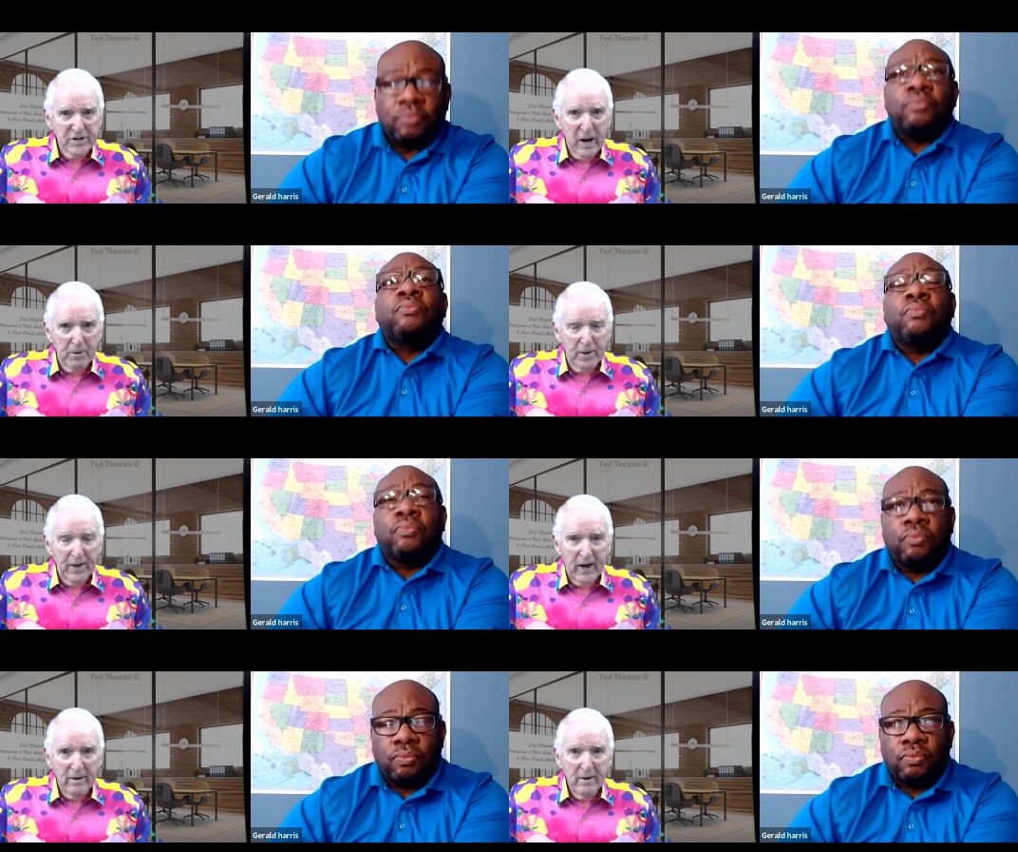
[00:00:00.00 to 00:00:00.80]
Speaker 1: an example
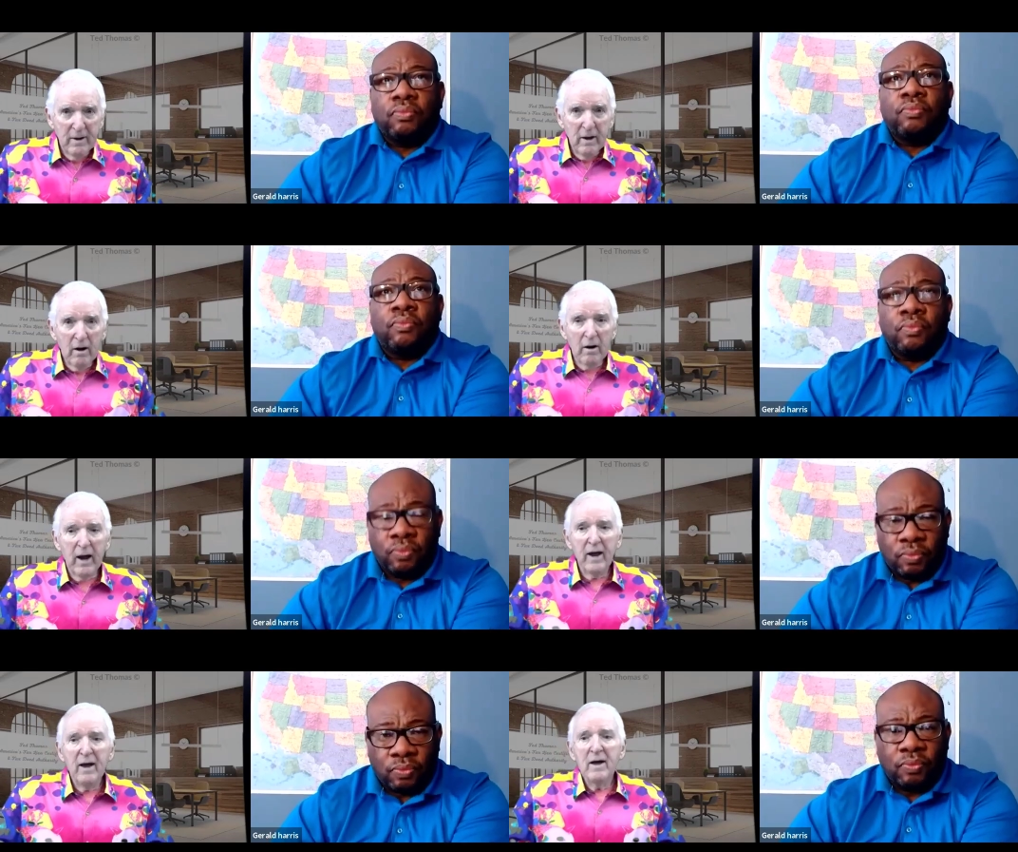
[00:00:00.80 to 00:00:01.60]
of that.
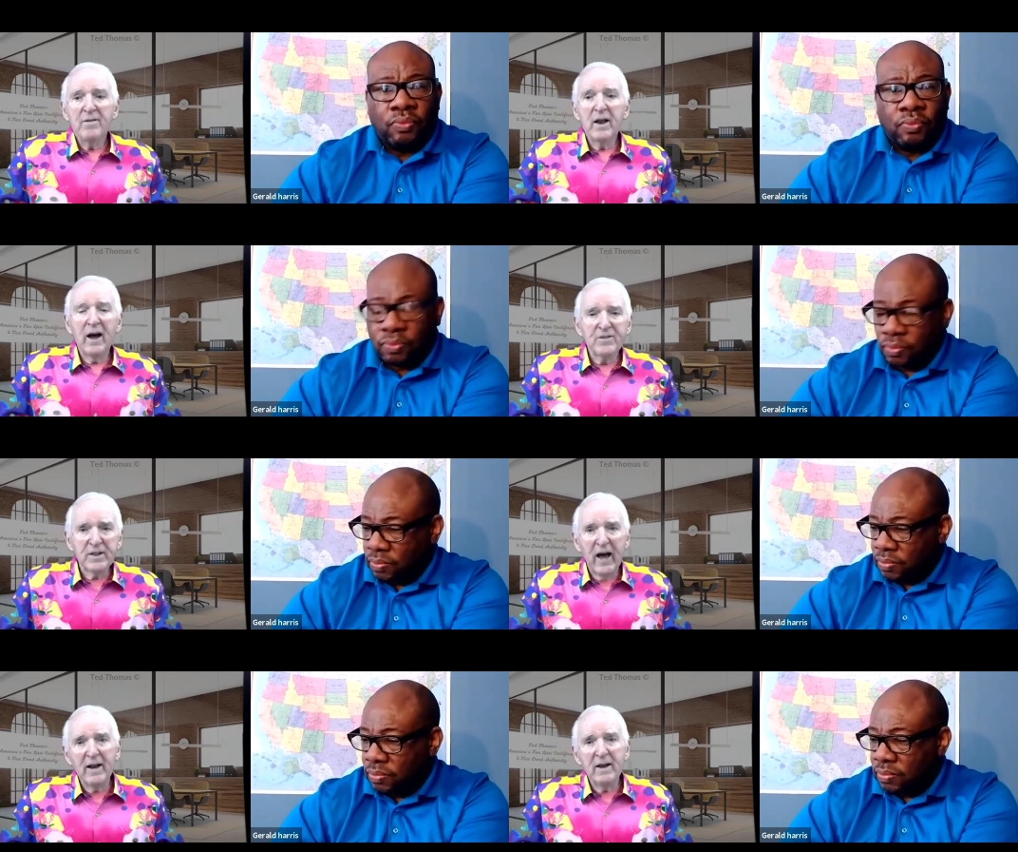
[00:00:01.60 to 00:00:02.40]
Okay. Then
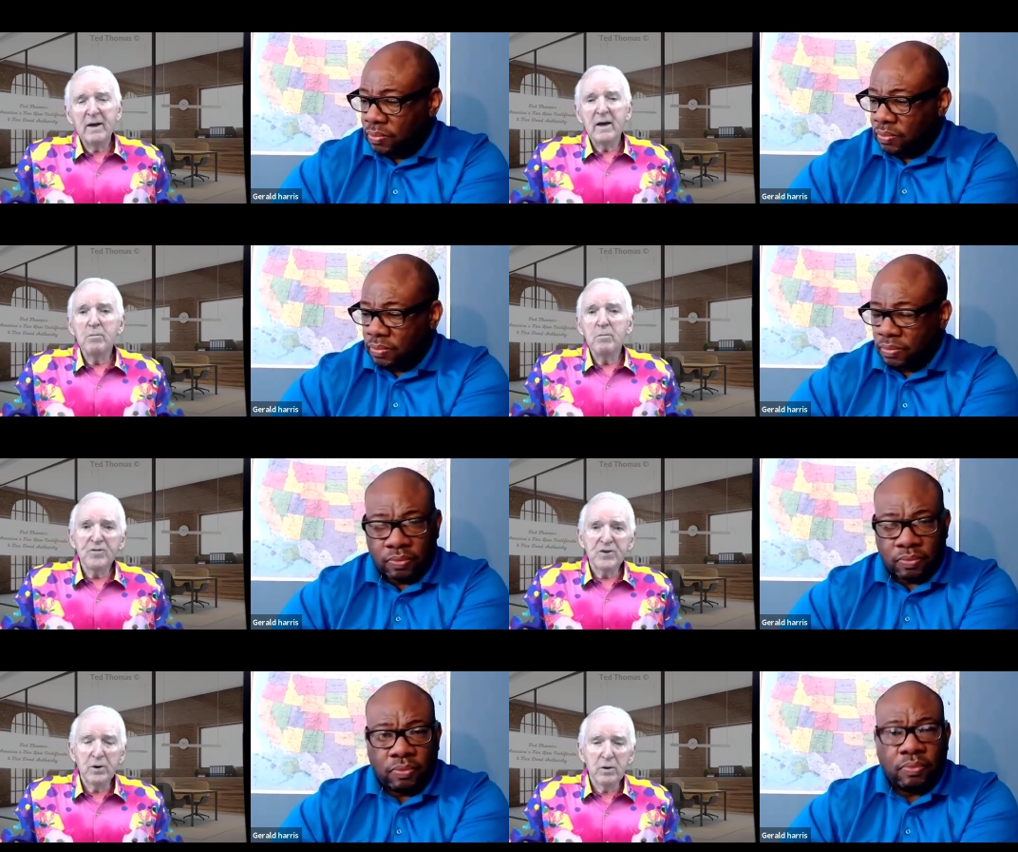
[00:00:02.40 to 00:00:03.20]
after that, he
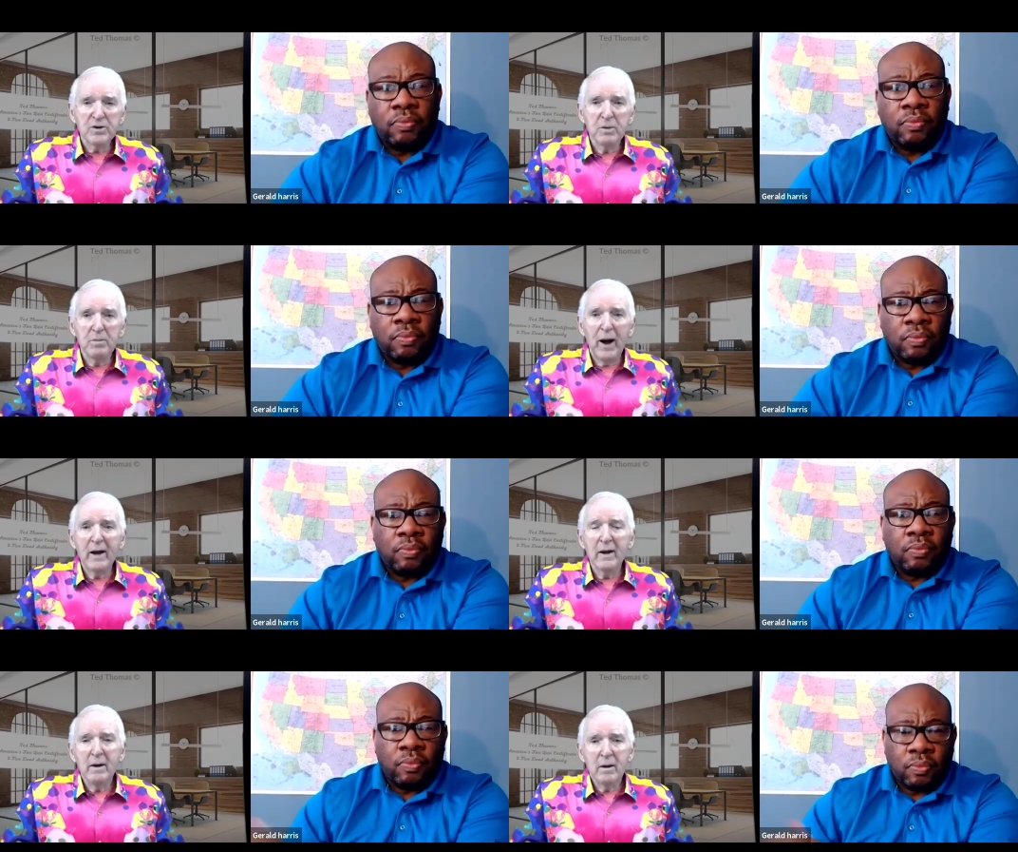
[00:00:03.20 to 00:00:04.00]
moved to to
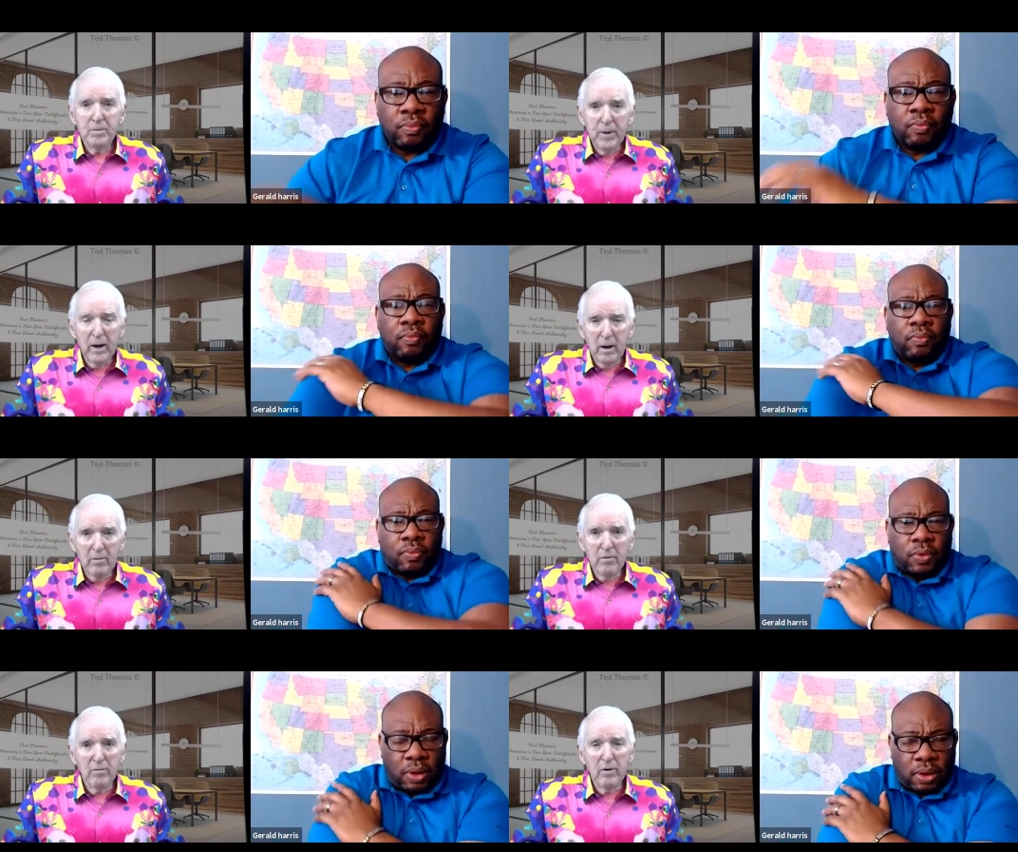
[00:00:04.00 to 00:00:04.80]
buying
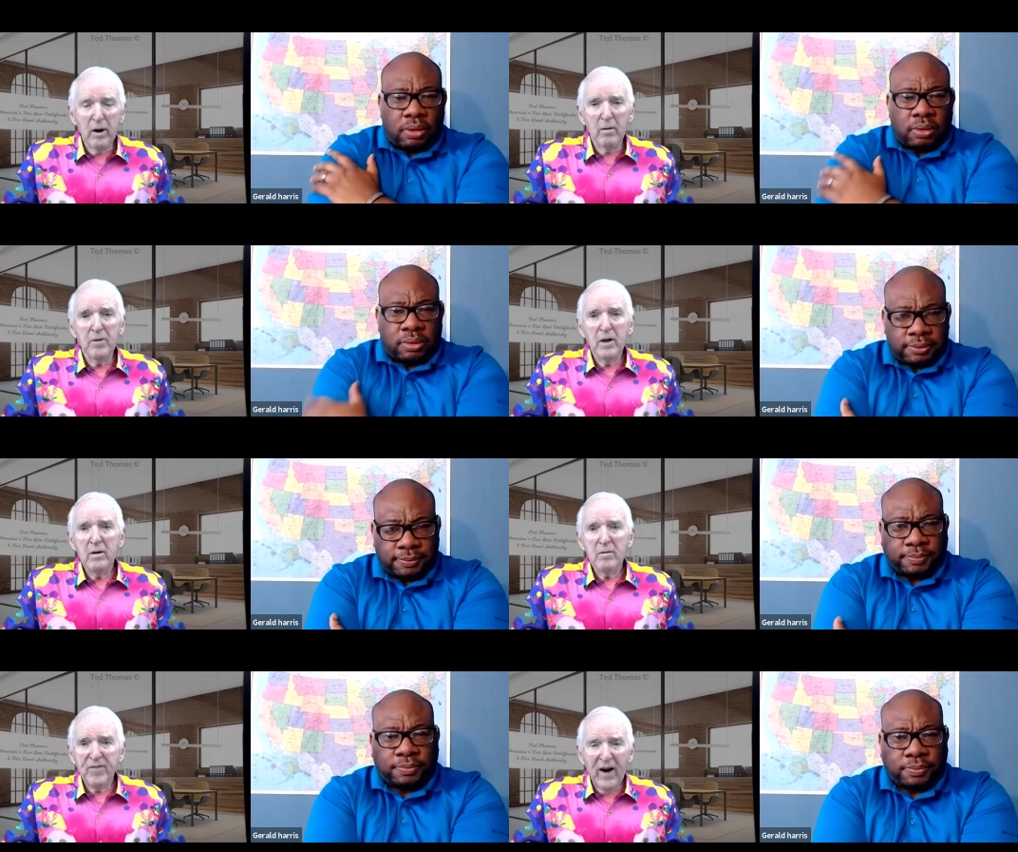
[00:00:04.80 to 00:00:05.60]
uh, um,
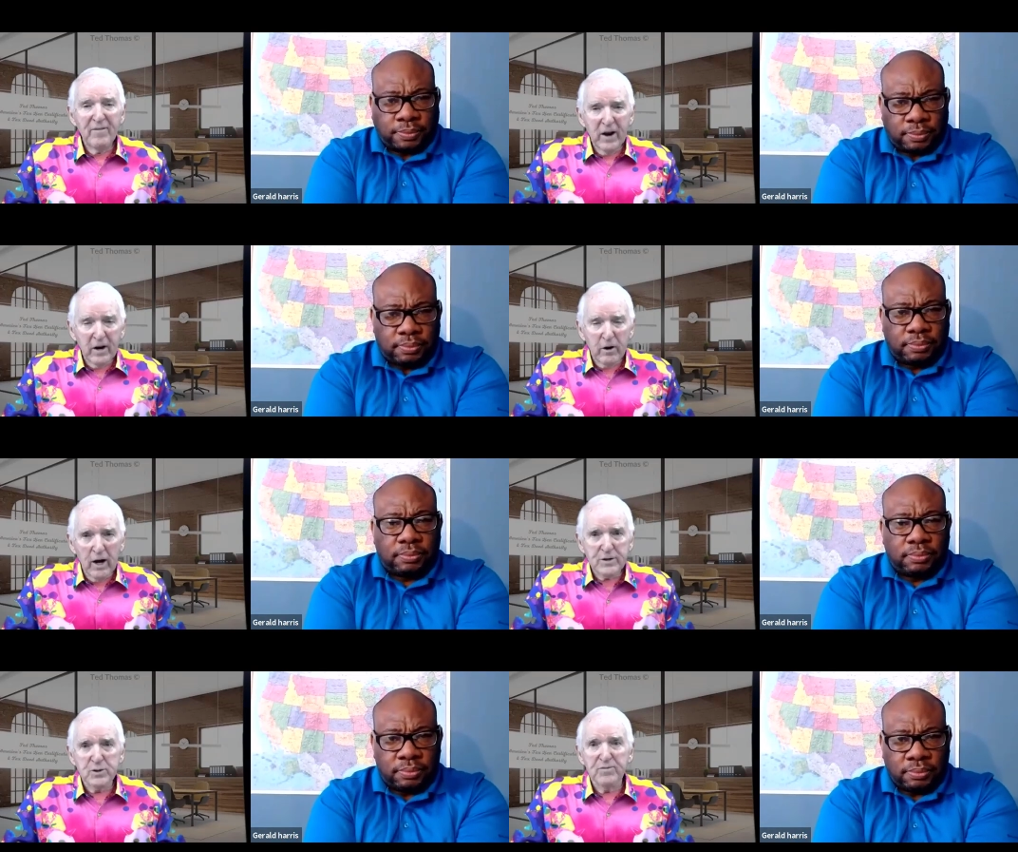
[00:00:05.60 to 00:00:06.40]
five acre
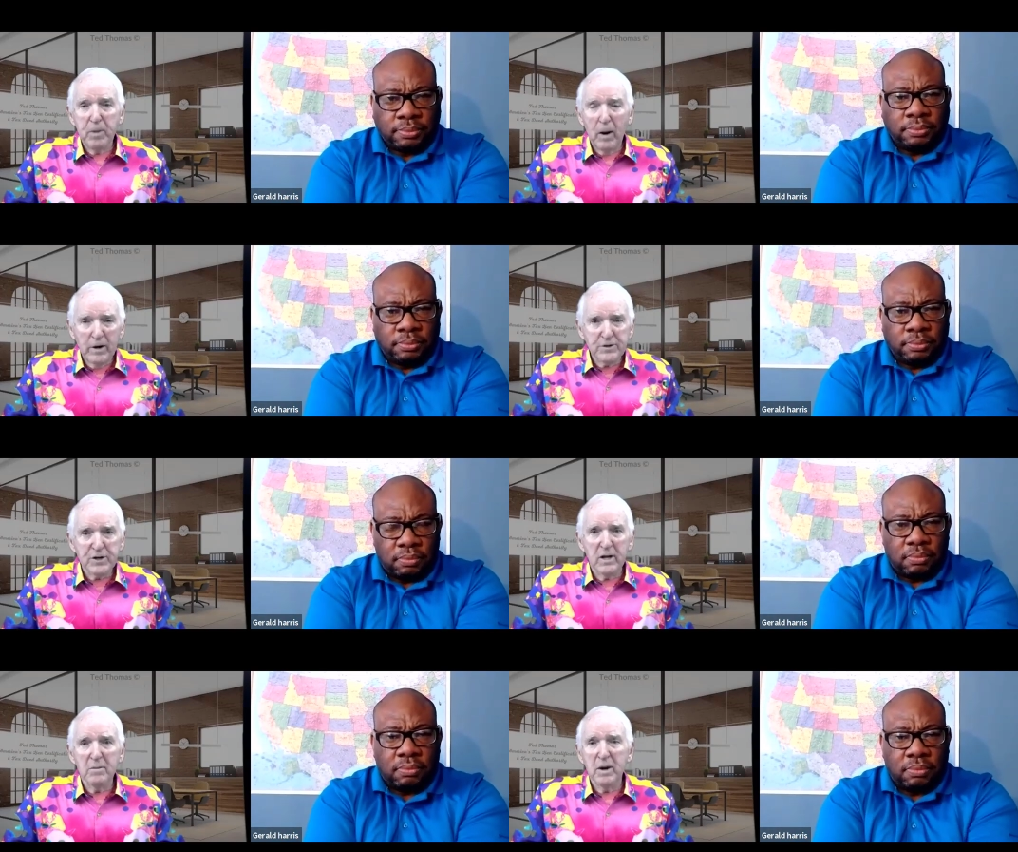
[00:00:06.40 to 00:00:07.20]
lots with
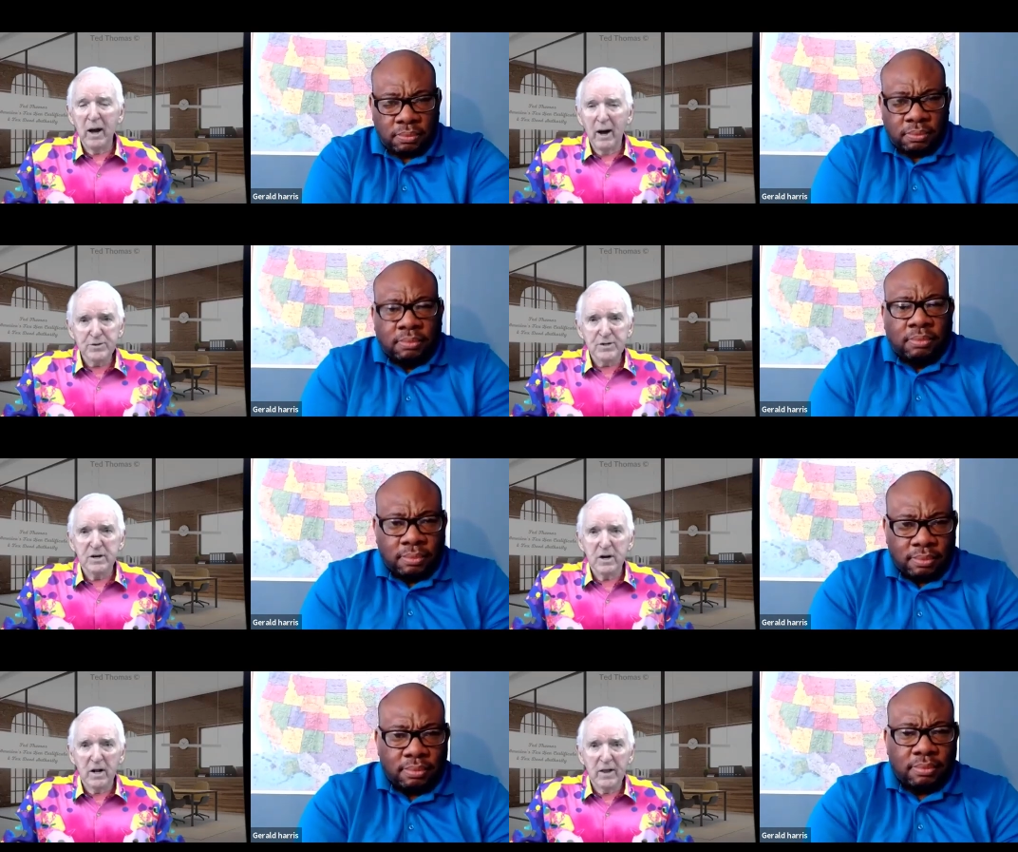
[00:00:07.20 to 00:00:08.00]
barns on them and
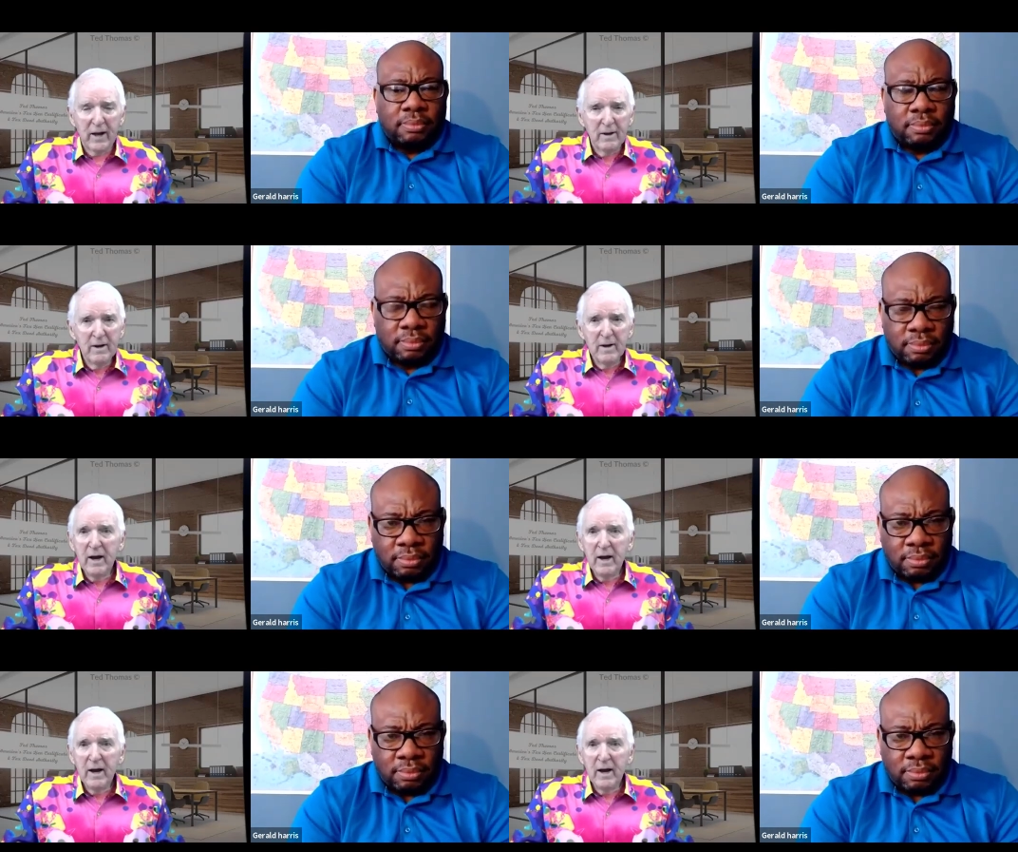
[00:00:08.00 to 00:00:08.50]
houses and all that.